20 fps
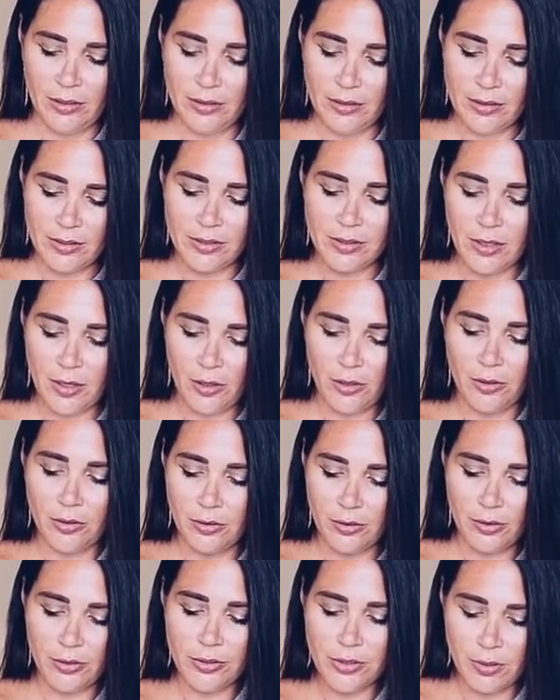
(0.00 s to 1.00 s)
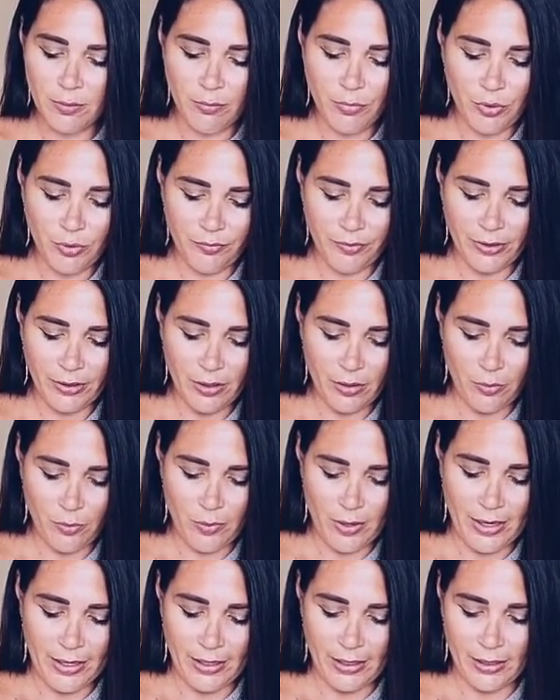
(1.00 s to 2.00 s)
So there's a moving
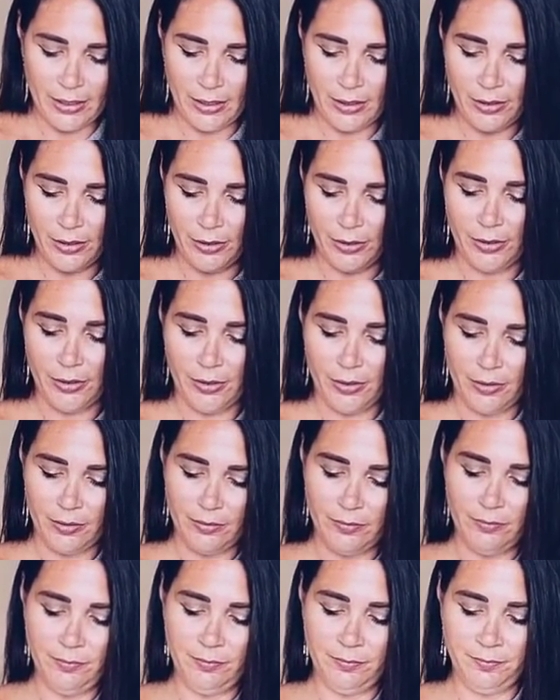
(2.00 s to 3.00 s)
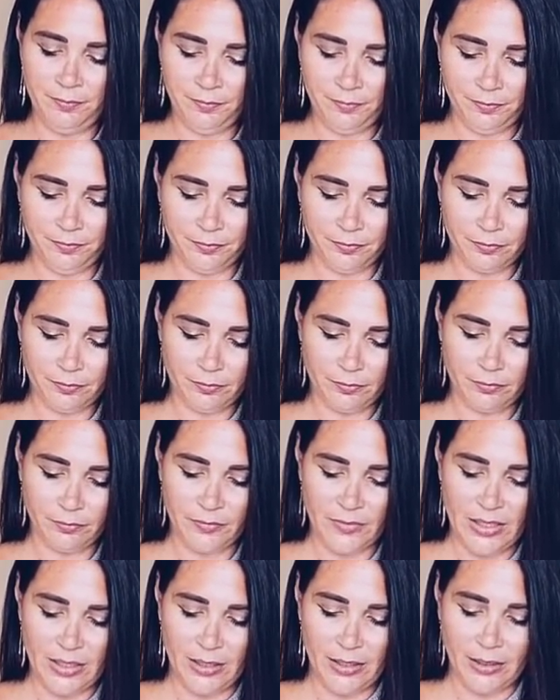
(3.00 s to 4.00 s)
away here
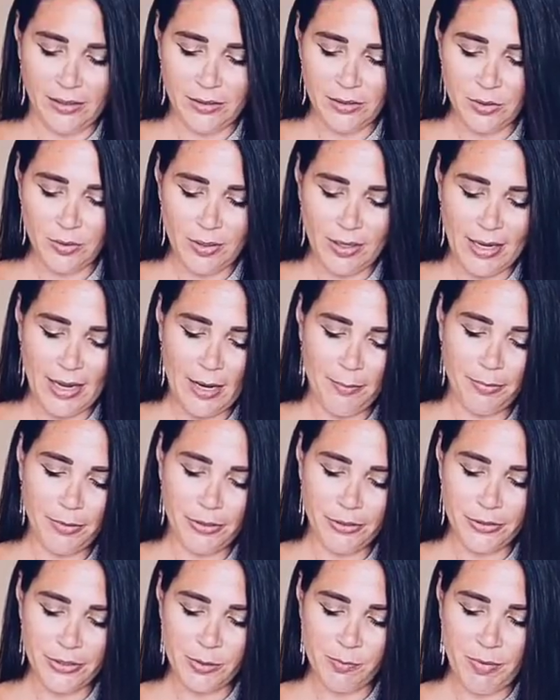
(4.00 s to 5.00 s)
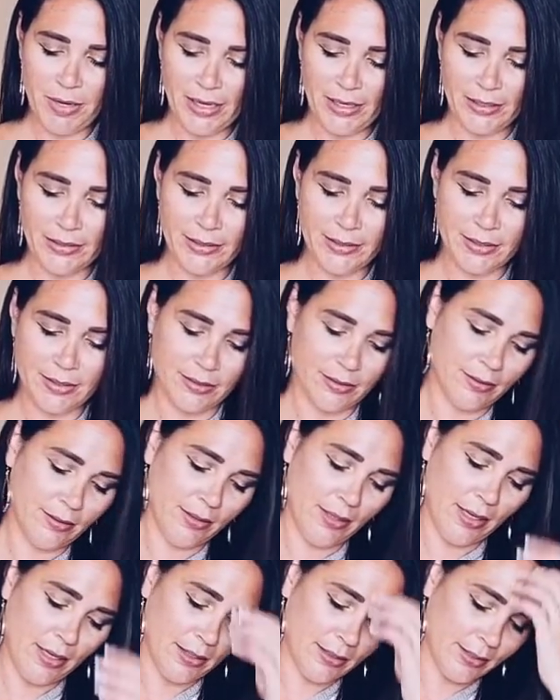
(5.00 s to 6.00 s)
into a happier space,
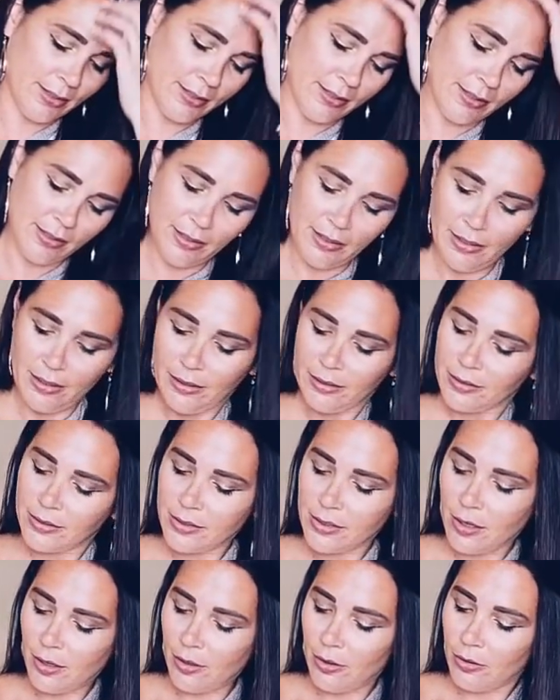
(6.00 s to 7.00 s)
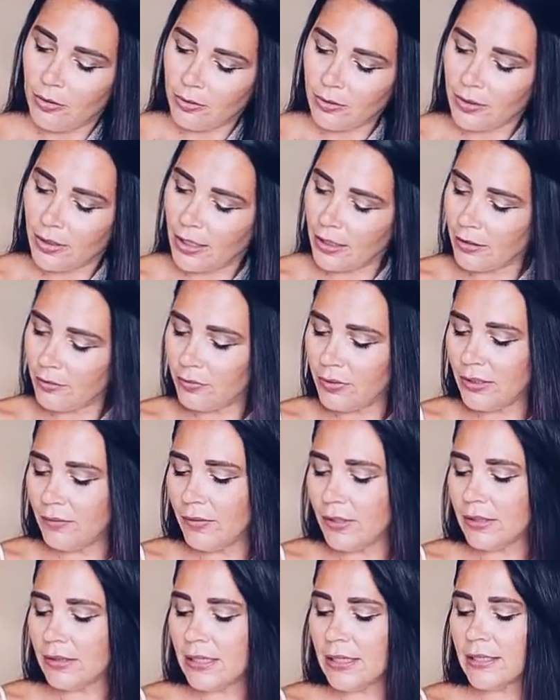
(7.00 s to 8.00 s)
yes. So kind of
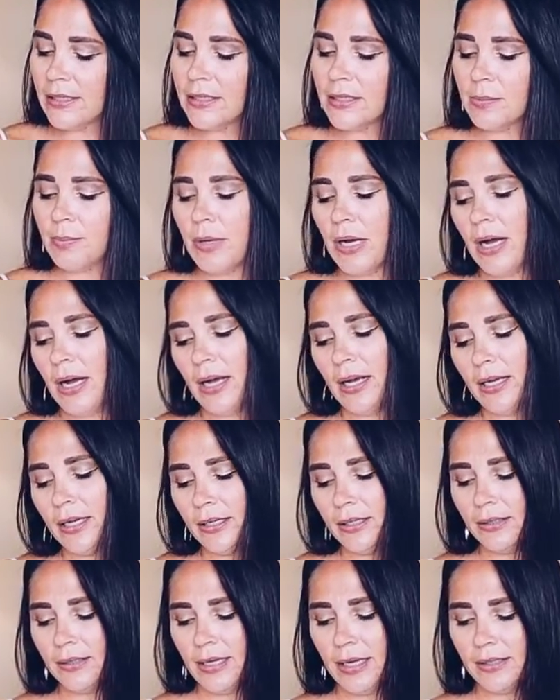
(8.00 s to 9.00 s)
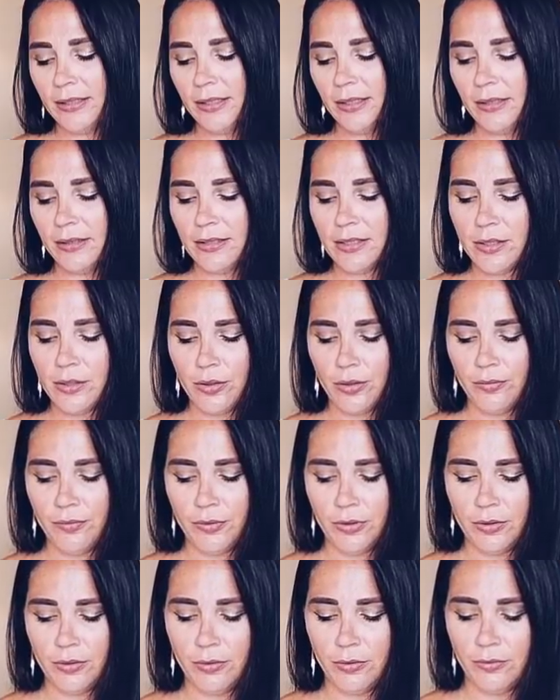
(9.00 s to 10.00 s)
leaving things behind that didn't serve
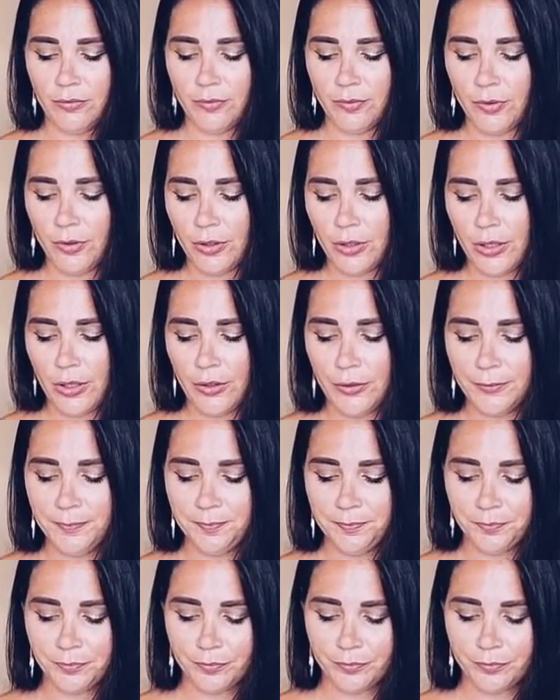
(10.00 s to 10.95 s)
you, Virgo